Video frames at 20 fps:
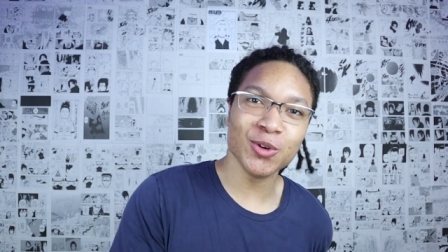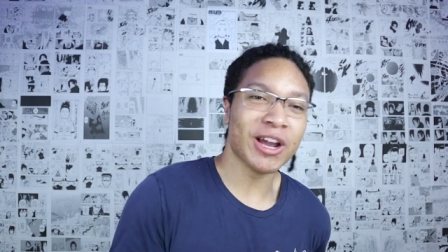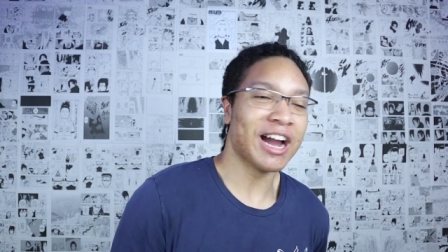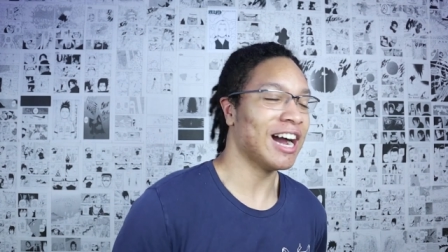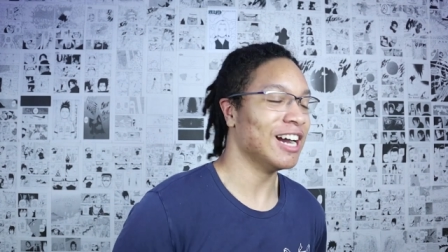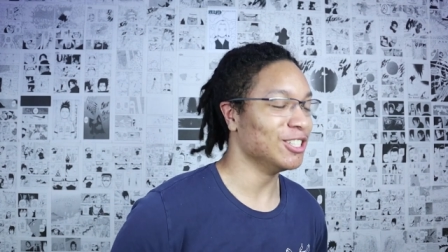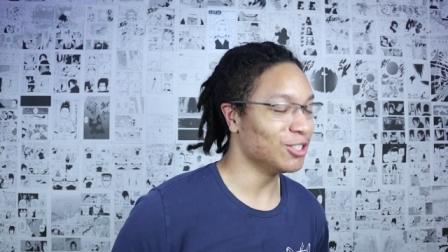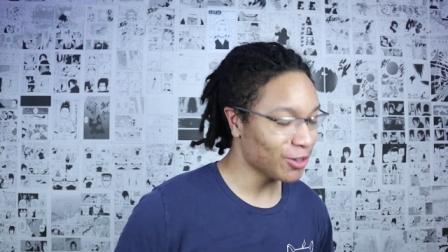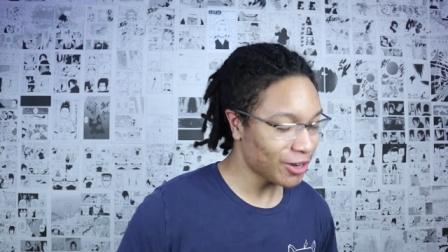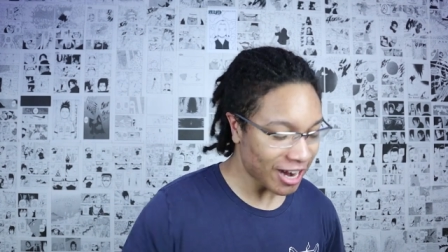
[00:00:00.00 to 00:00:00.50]
you
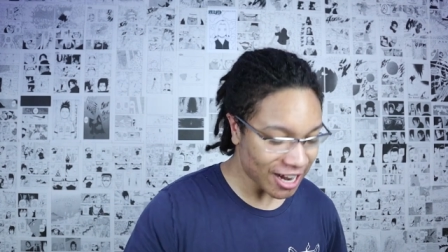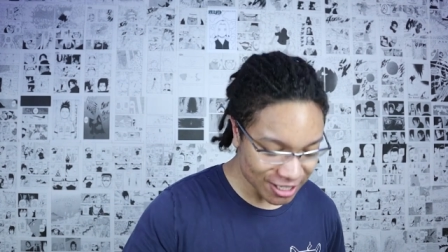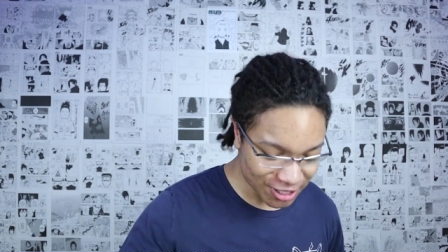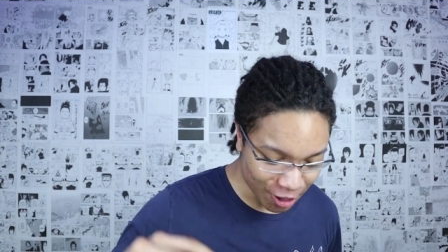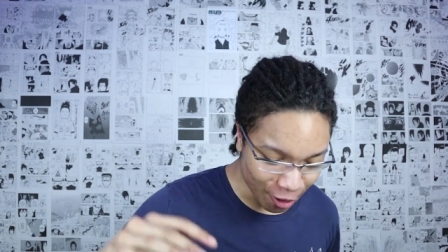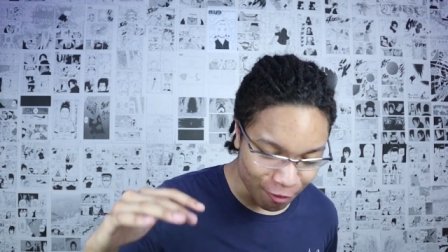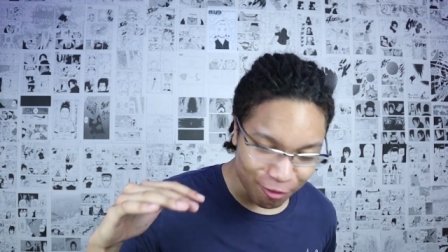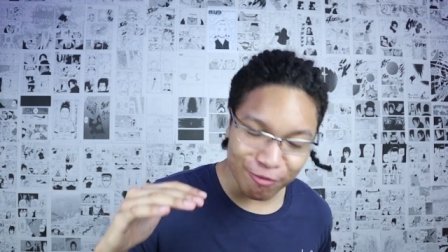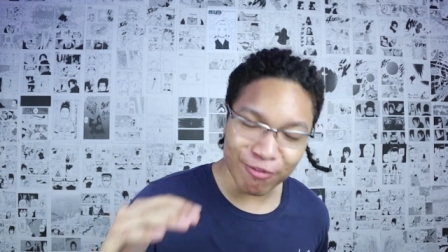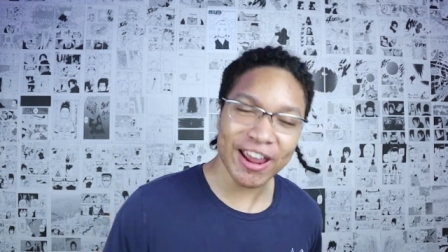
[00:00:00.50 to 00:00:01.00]
guys. You guys
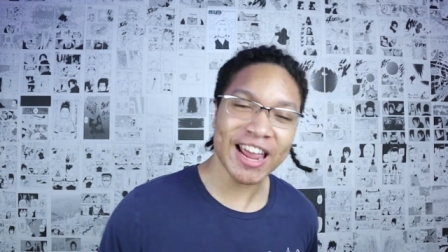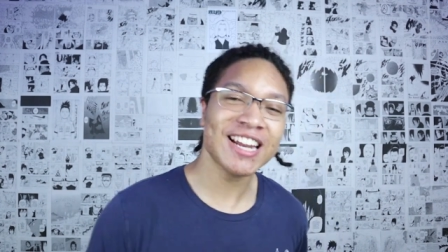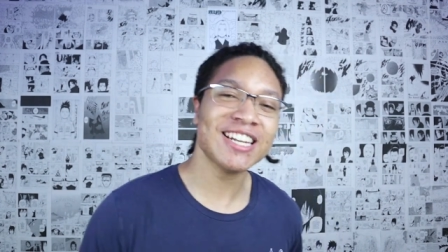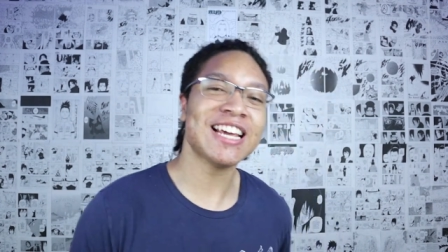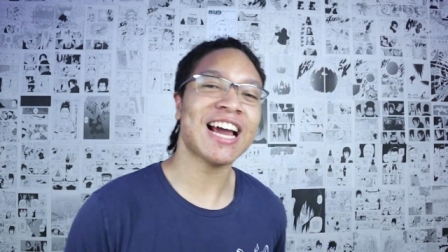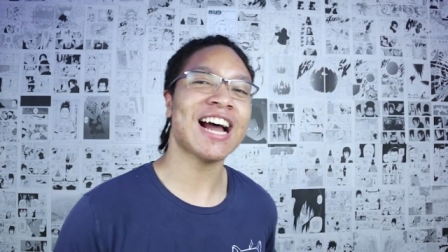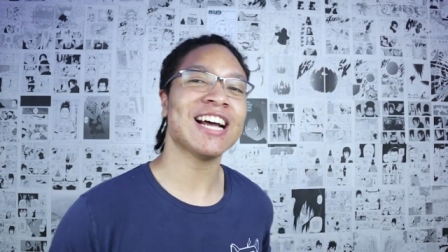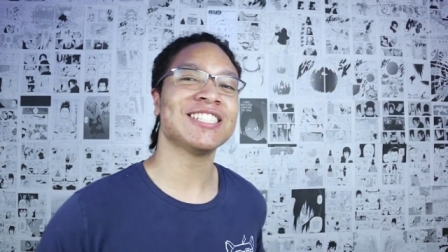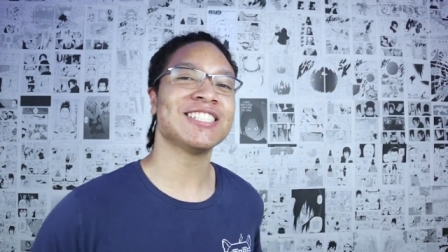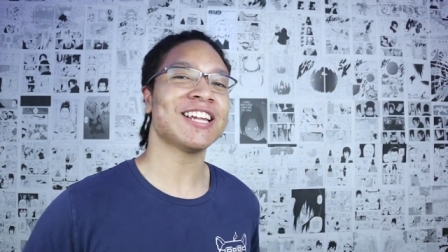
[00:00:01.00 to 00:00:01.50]
are
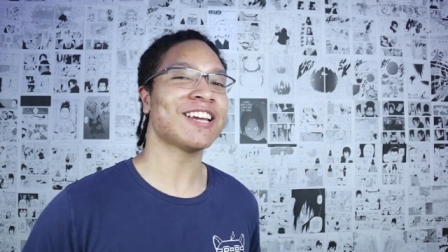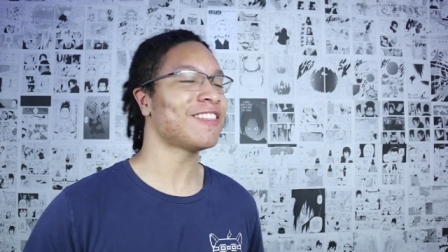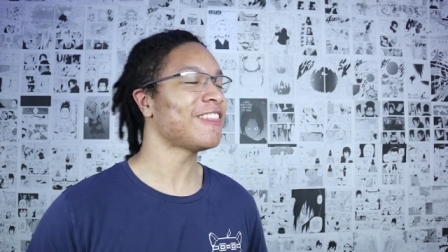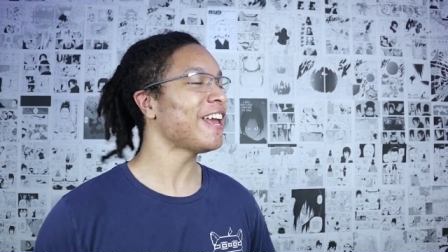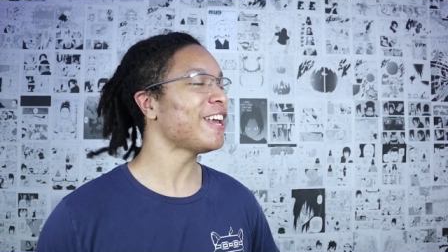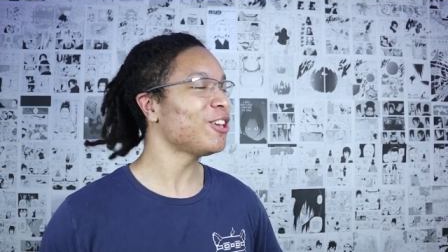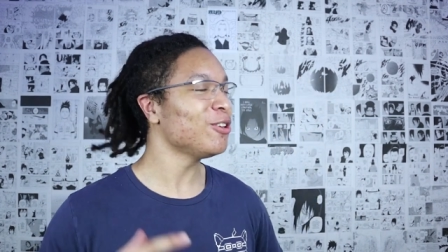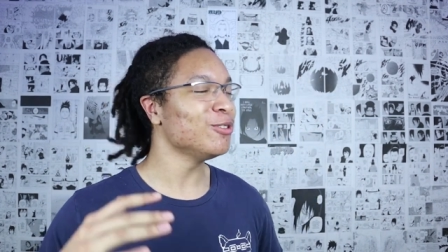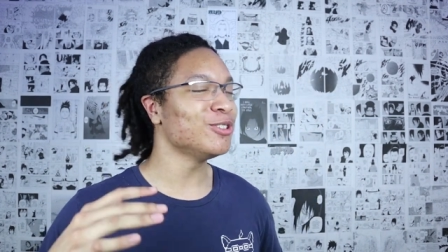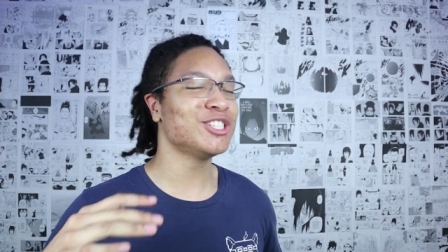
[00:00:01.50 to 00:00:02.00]
fantastic.
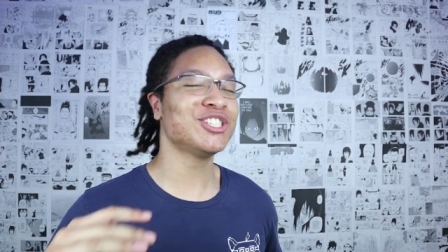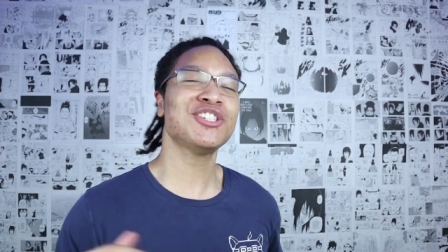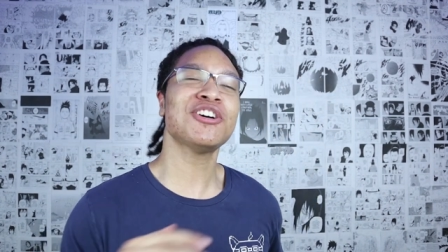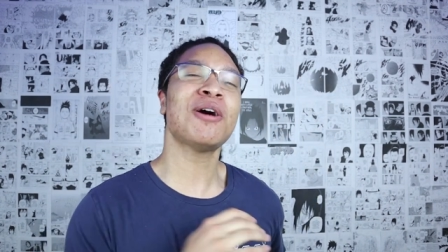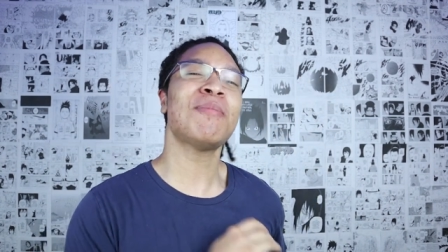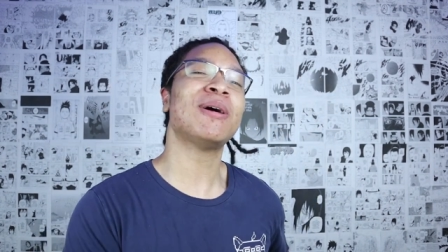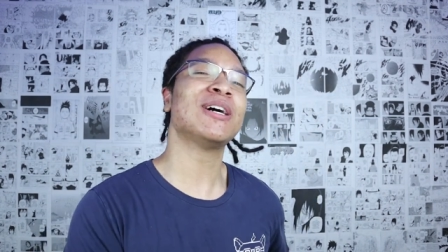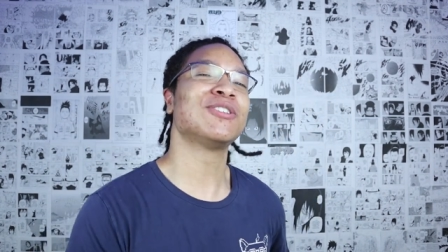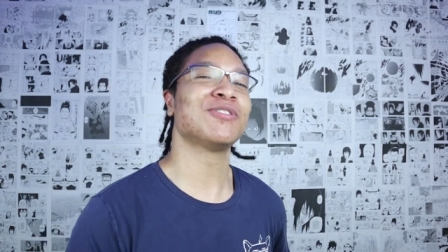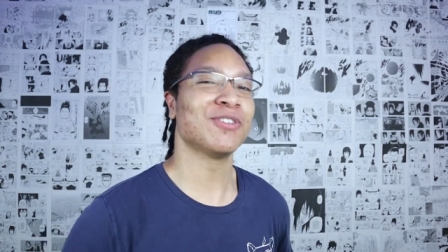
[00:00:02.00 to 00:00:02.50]
Thank you
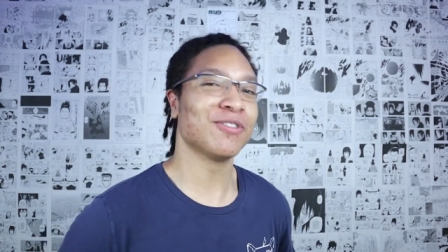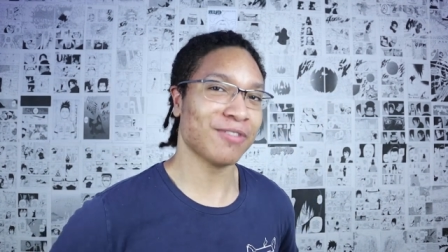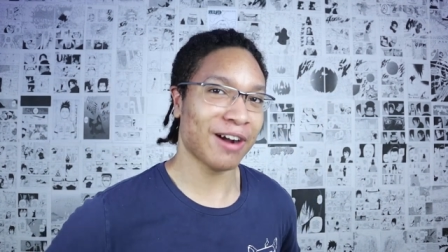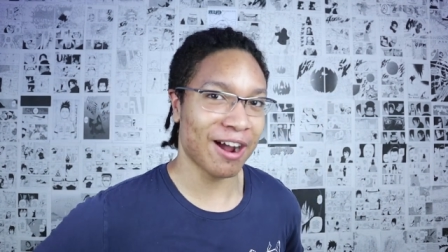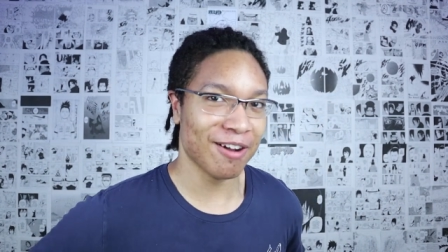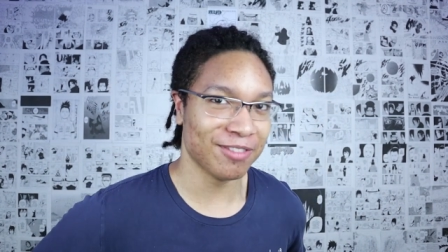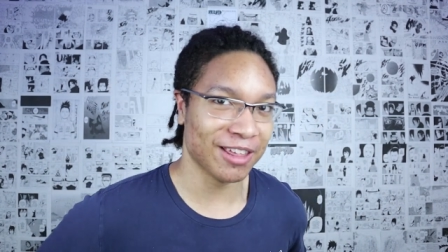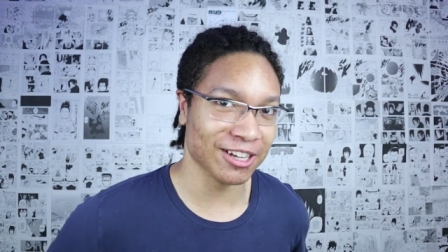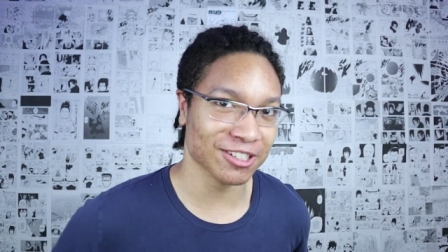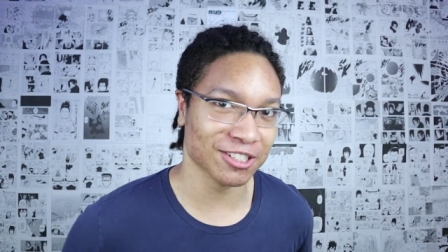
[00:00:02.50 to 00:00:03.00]
so much for
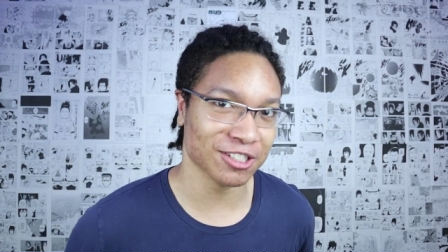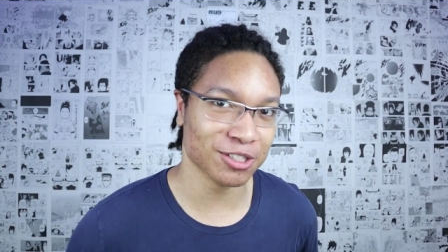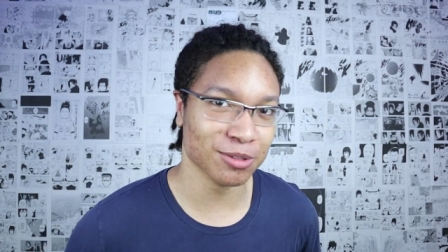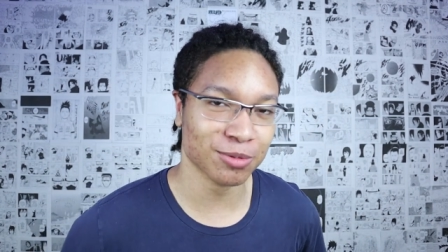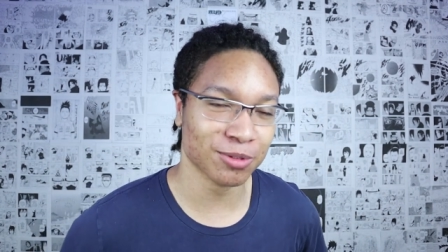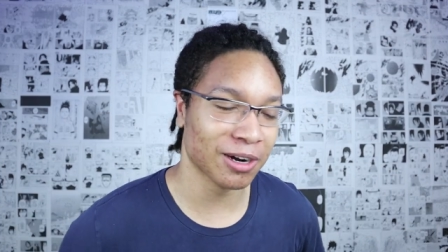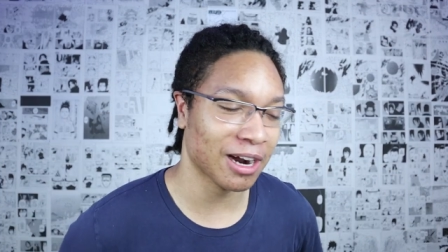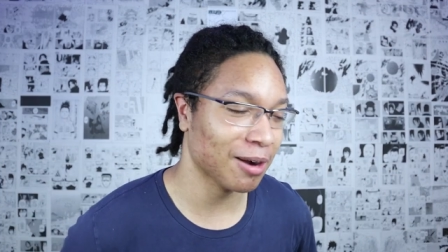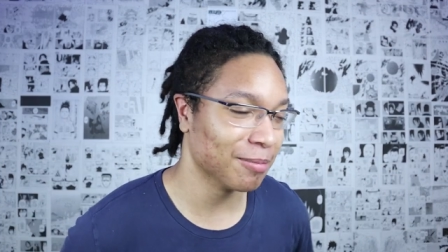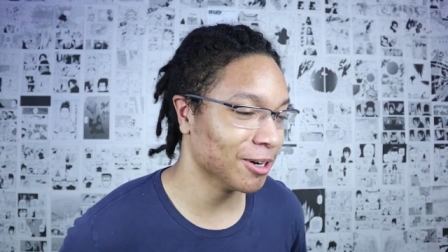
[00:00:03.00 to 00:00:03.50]
5,000
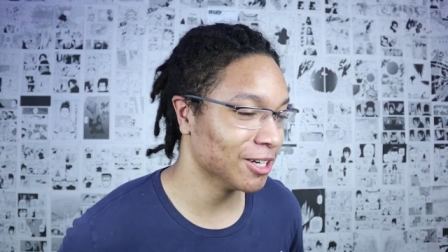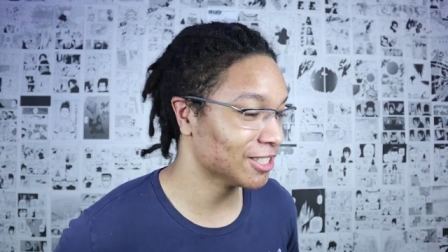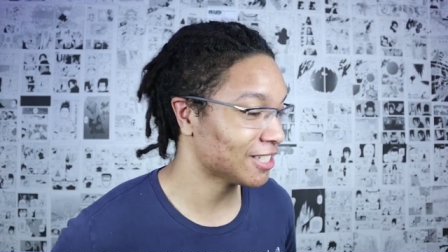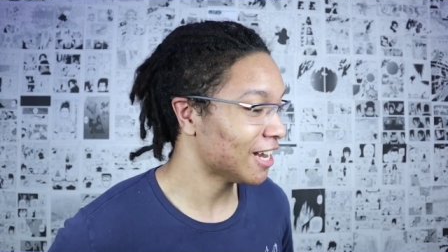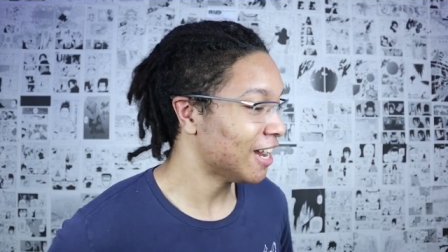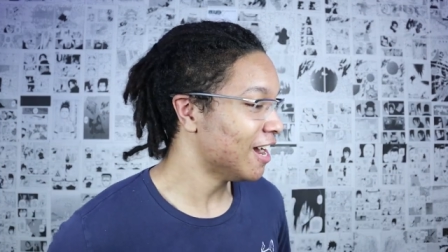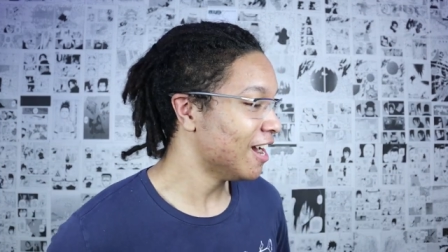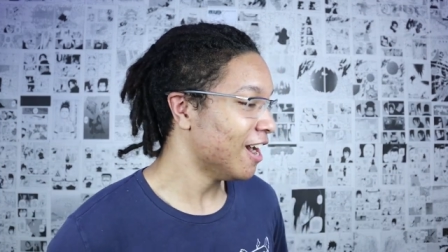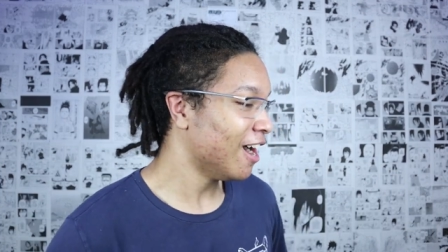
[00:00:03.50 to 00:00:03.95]
subscribers.